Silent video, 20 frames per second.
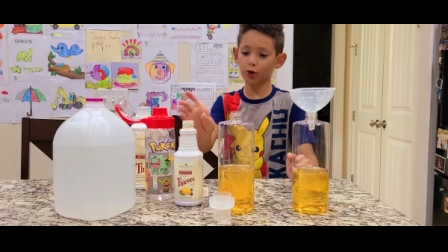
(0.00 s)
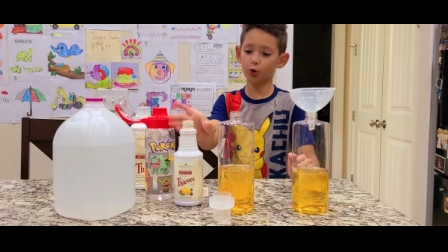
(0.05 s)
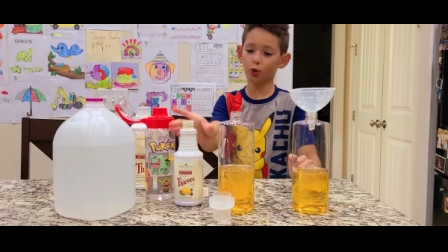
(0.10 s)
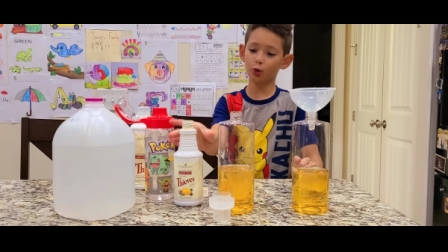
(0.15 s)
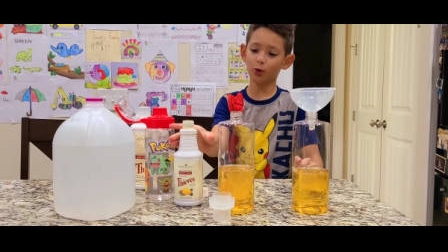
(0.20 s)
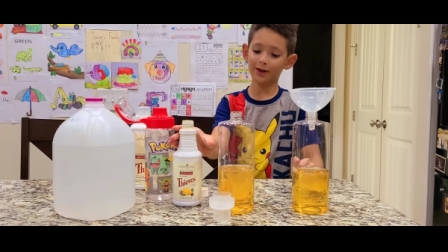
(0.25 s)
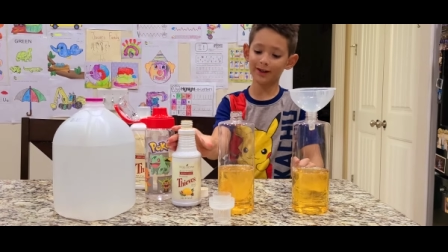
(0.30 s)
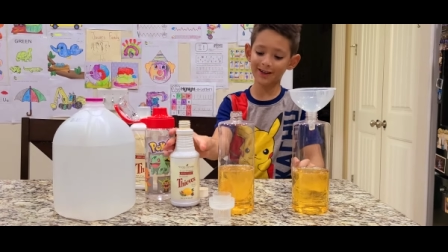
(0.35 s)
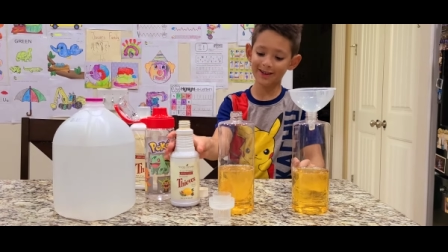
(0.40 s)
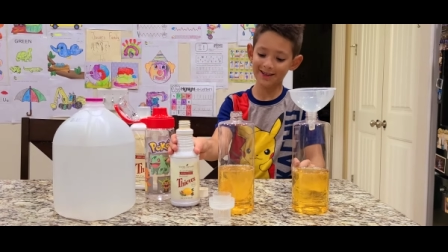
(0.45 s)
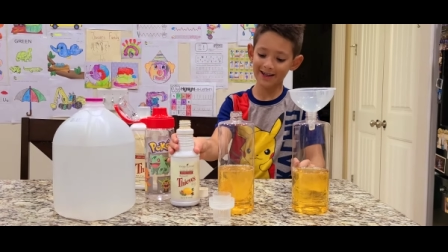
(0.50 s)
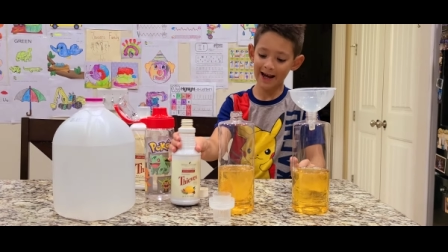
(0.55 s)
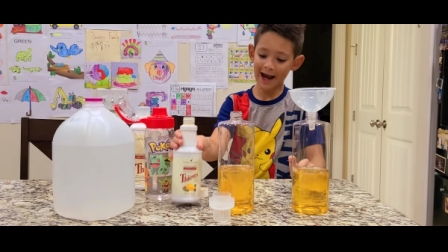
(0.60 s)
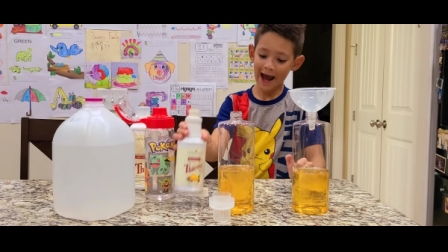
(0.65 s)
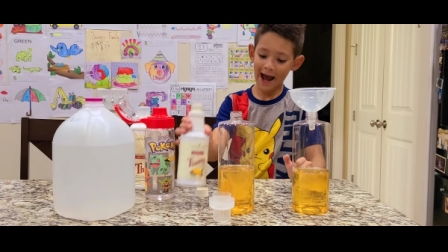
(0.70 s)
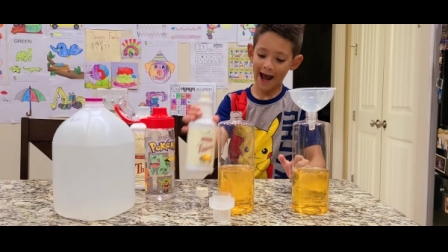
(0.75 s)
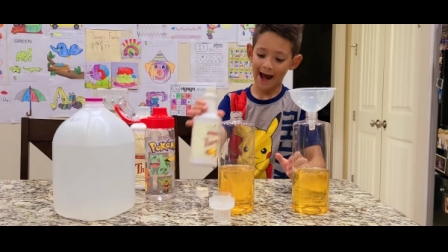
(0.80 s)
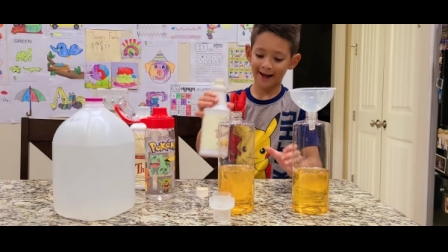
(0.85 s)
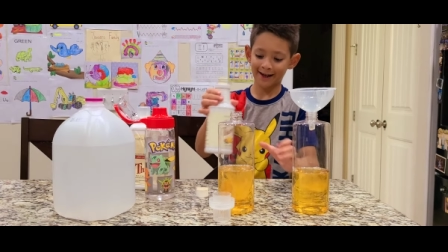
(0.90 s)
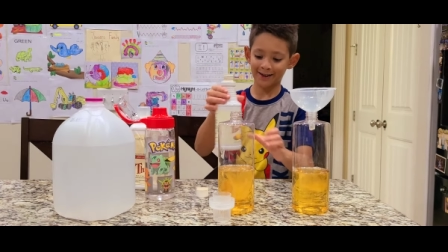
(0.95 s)
going to
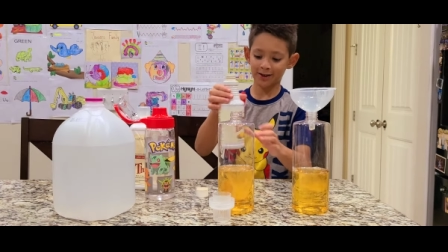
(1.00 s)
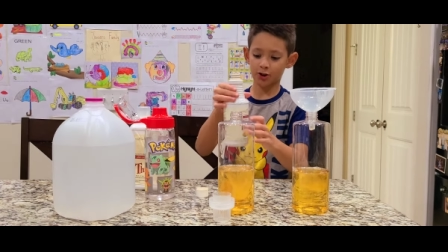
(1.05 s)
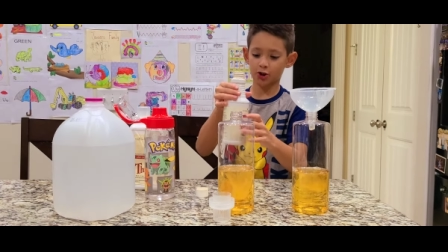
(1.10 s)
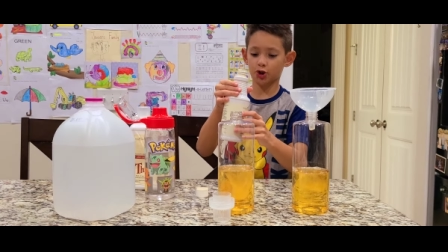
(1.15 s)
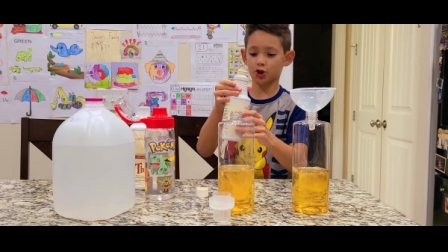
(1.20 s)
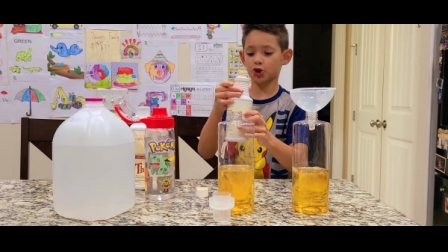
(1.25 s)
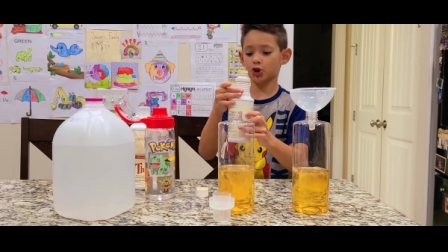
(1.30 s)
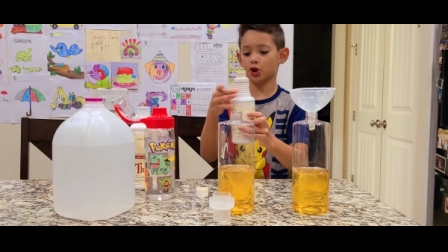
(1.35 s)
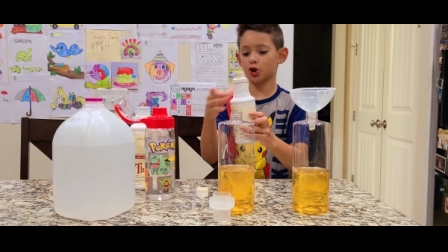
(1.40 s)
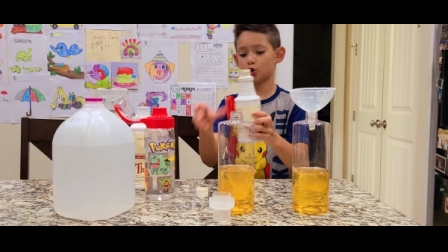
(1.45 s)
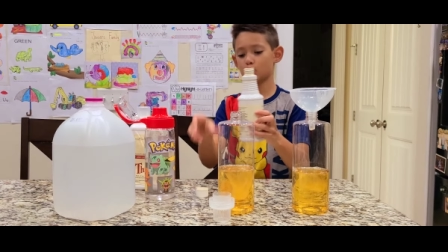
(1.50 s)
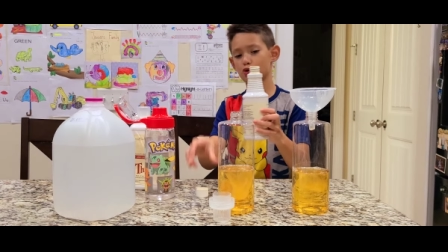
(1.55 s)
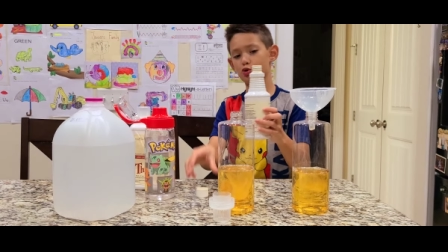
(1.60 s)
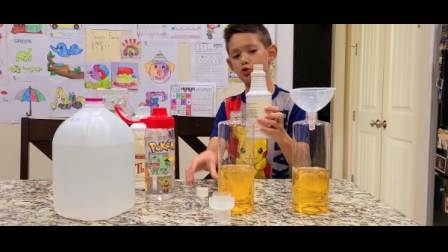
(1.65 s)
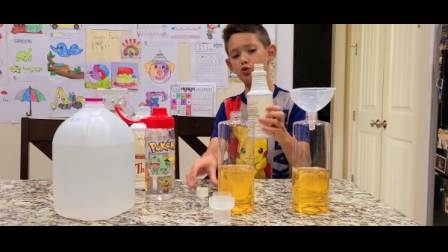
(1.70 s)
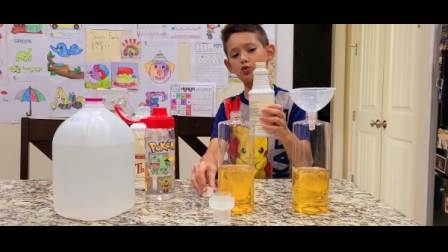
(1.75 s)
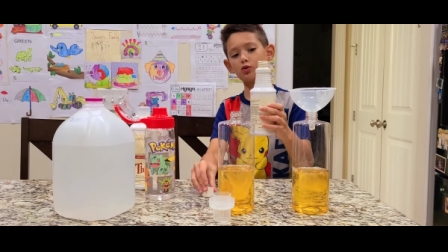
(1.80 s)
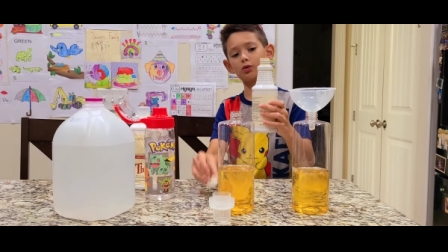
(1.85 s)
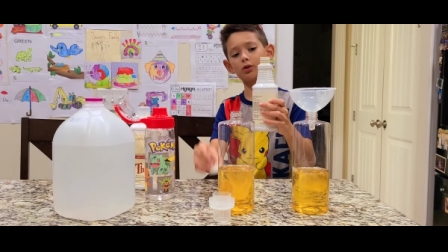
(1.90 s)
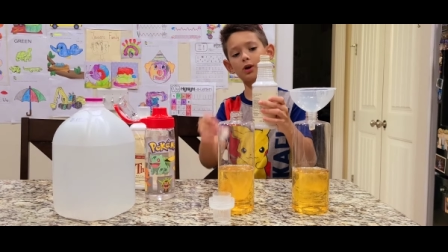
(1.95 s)
add two